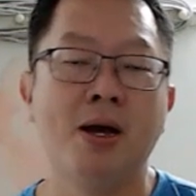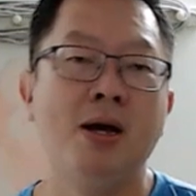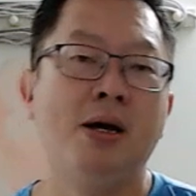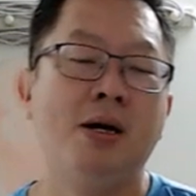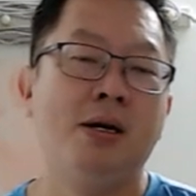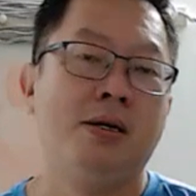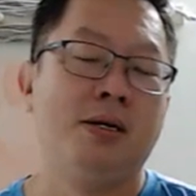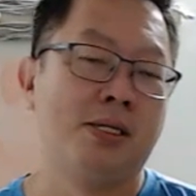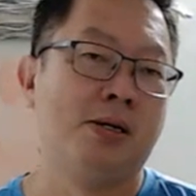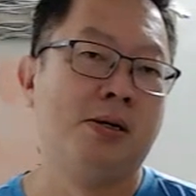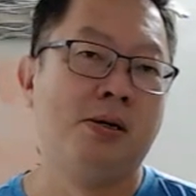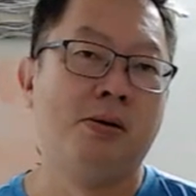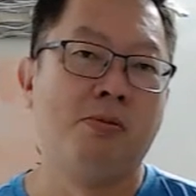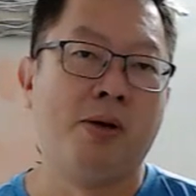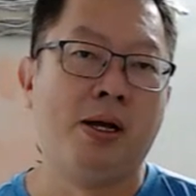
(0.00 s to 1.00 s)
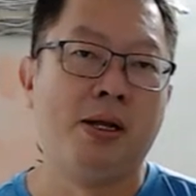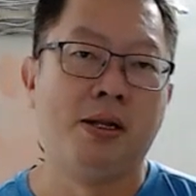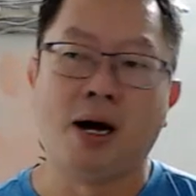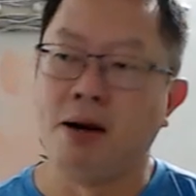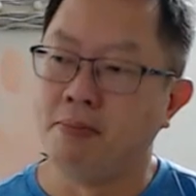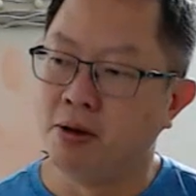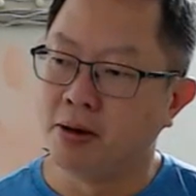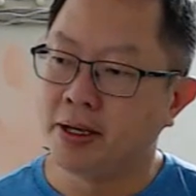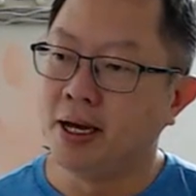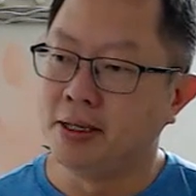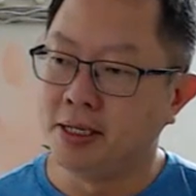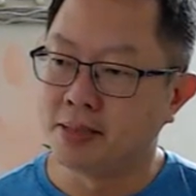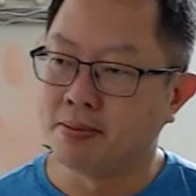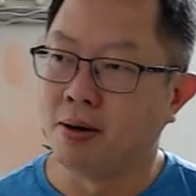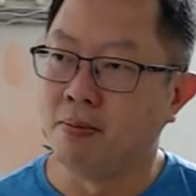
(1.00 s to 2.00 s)
So when I'm looking at this
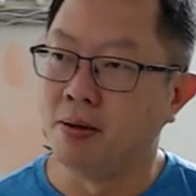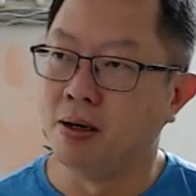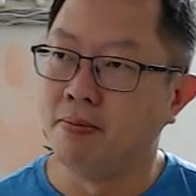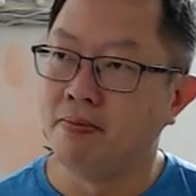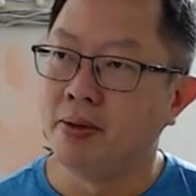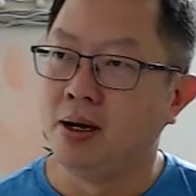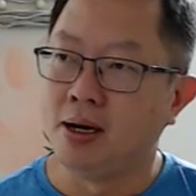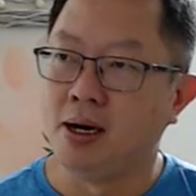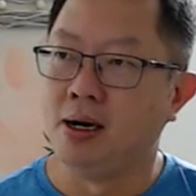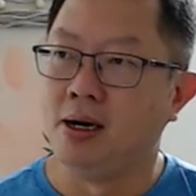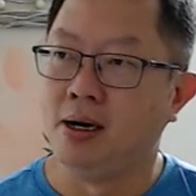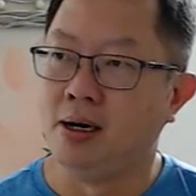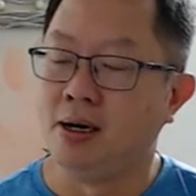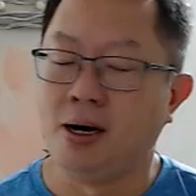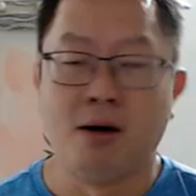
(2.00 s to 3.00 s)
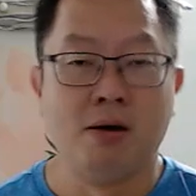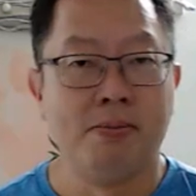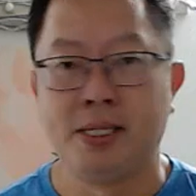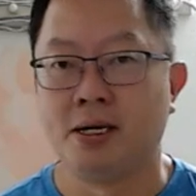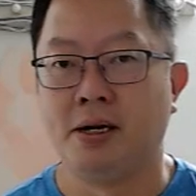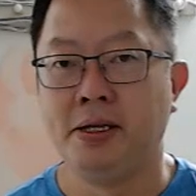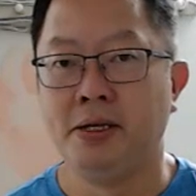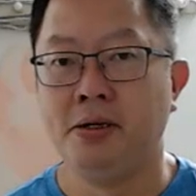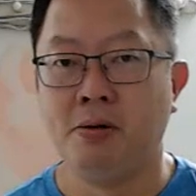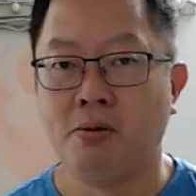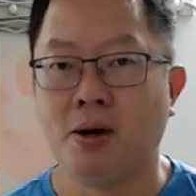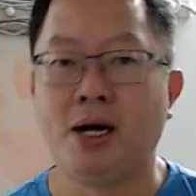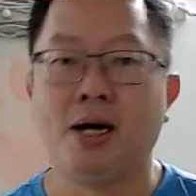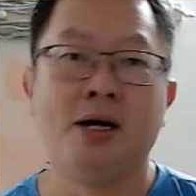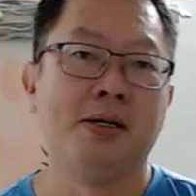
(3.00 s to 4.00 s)
problem, I'll be telling you what
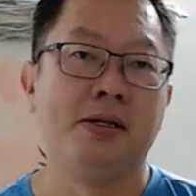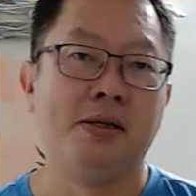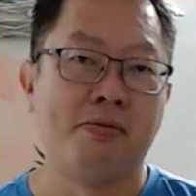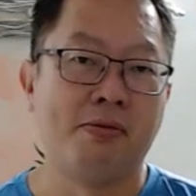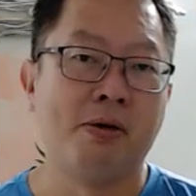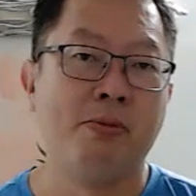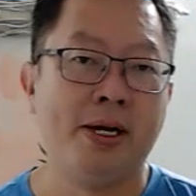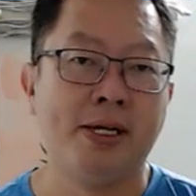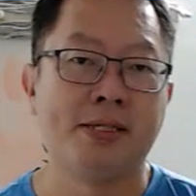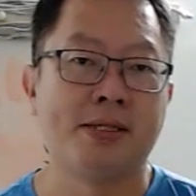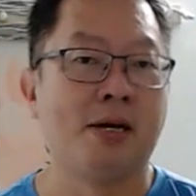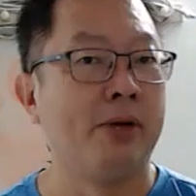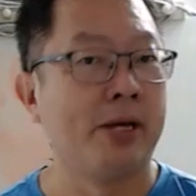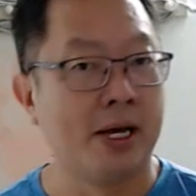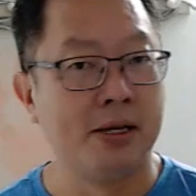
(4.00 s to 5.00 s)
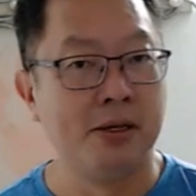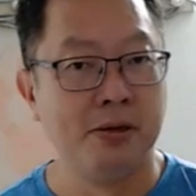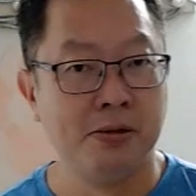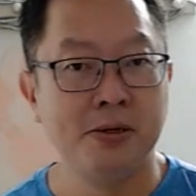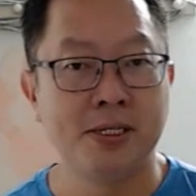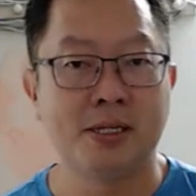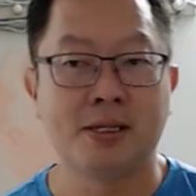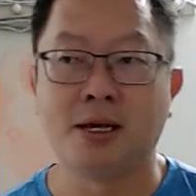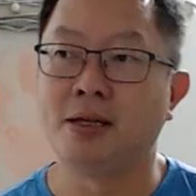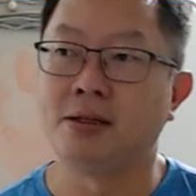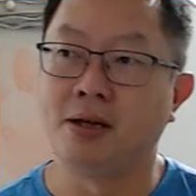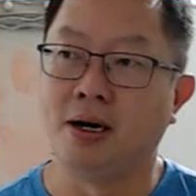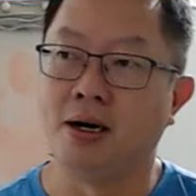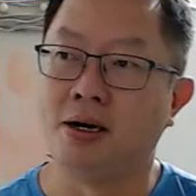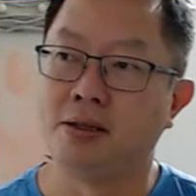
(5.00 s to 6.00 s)
are the different ways that we can use that
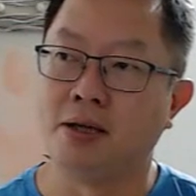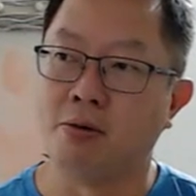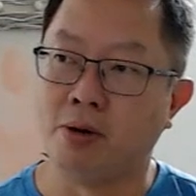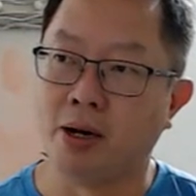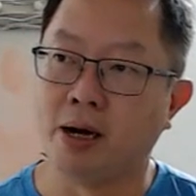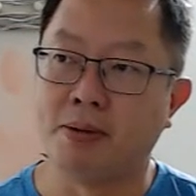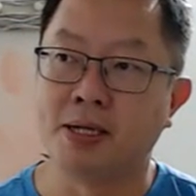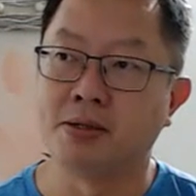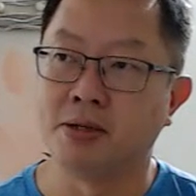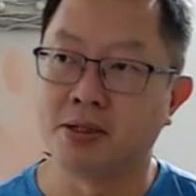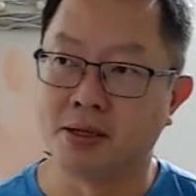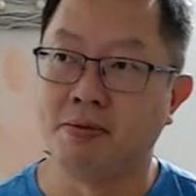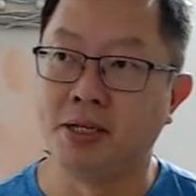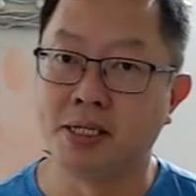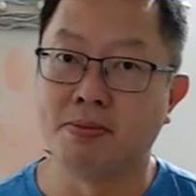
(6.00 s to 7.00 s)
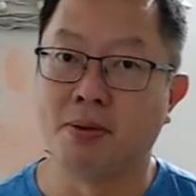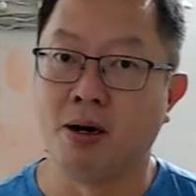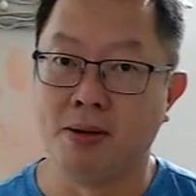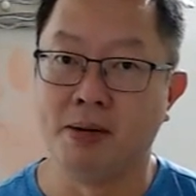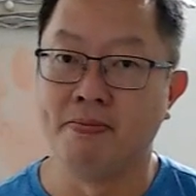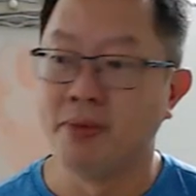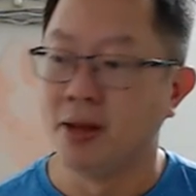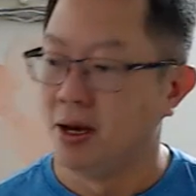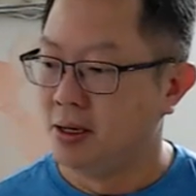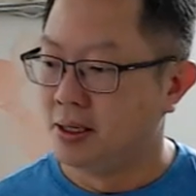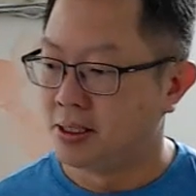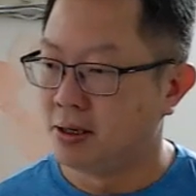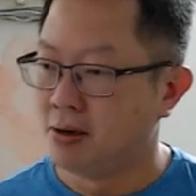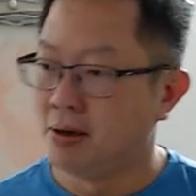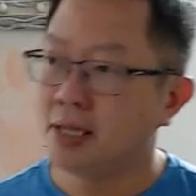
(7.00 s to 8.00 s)
will help us to solve this problem.
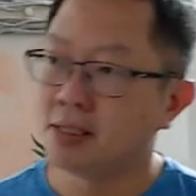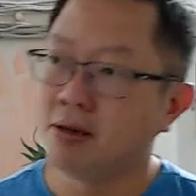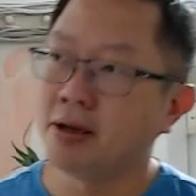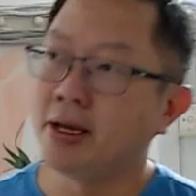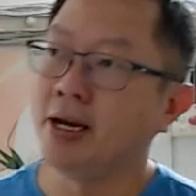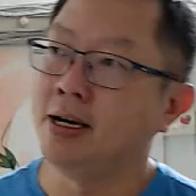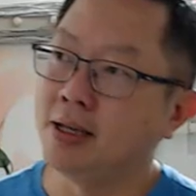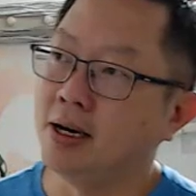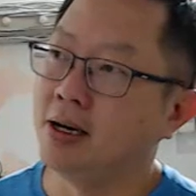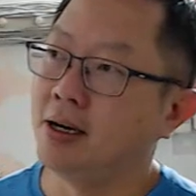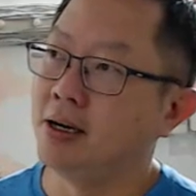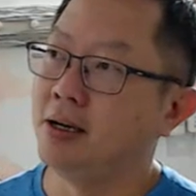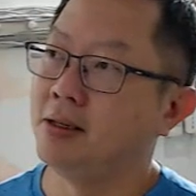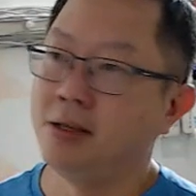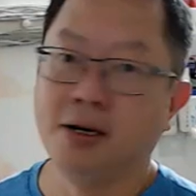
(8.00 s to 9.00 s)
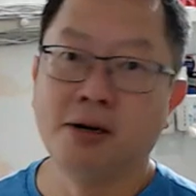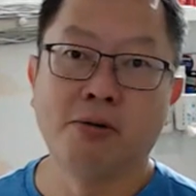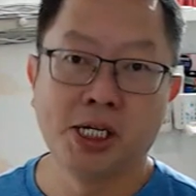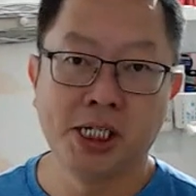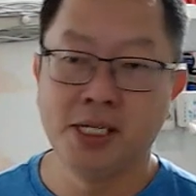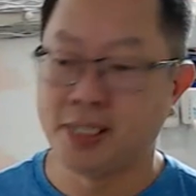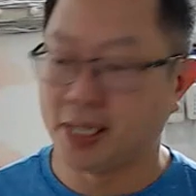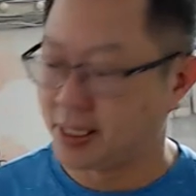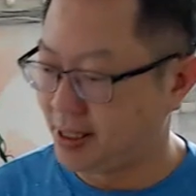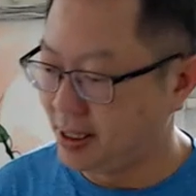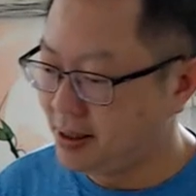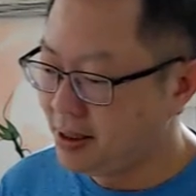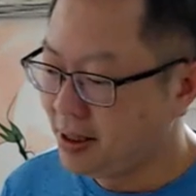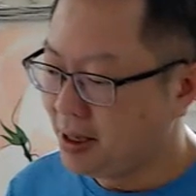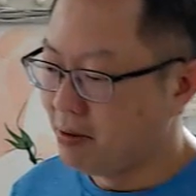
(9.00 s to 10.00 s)
So let's look at the question 16,
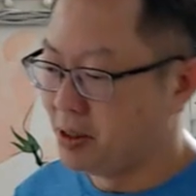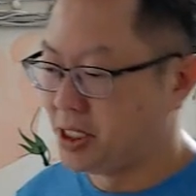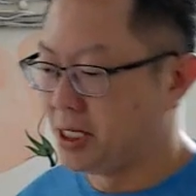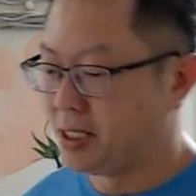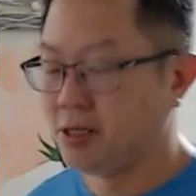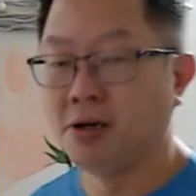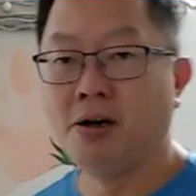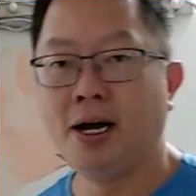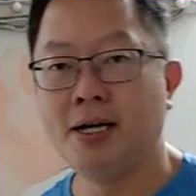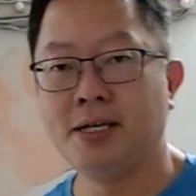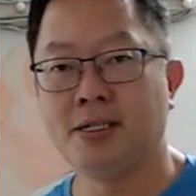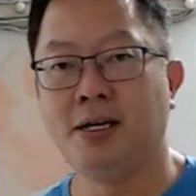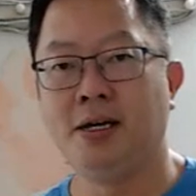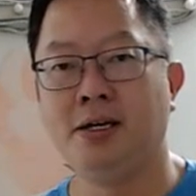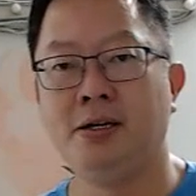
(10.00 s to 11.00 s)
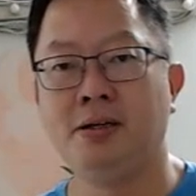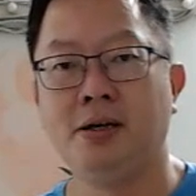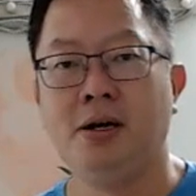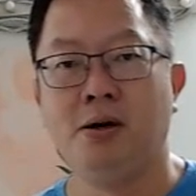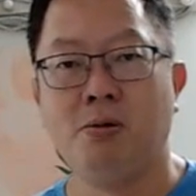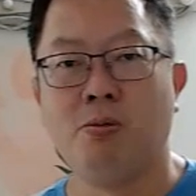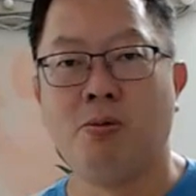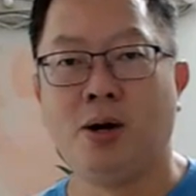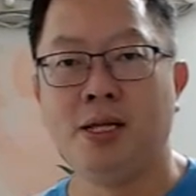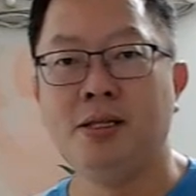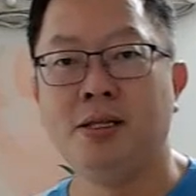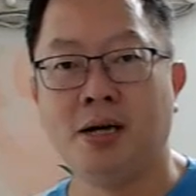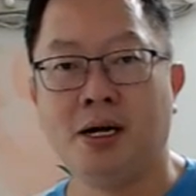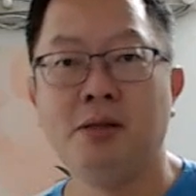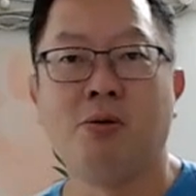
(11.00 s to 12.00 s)
which is your SA1
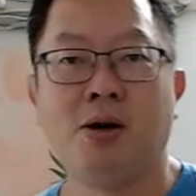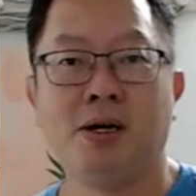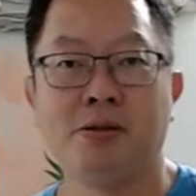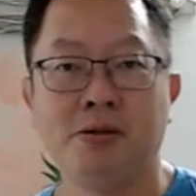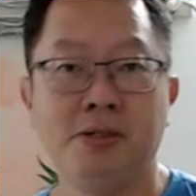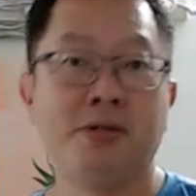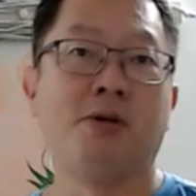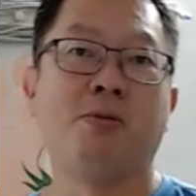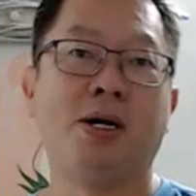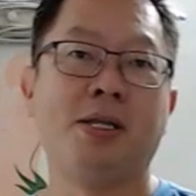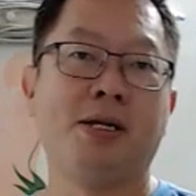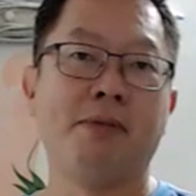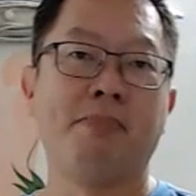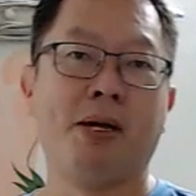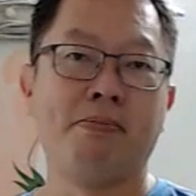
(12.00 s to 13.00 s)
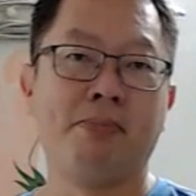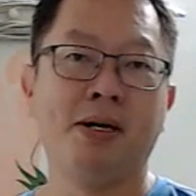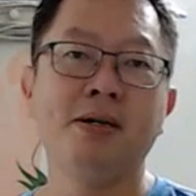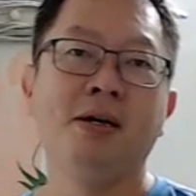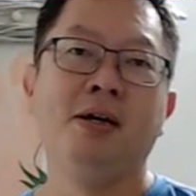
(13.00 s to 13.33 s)
Nanhua 2019 paper.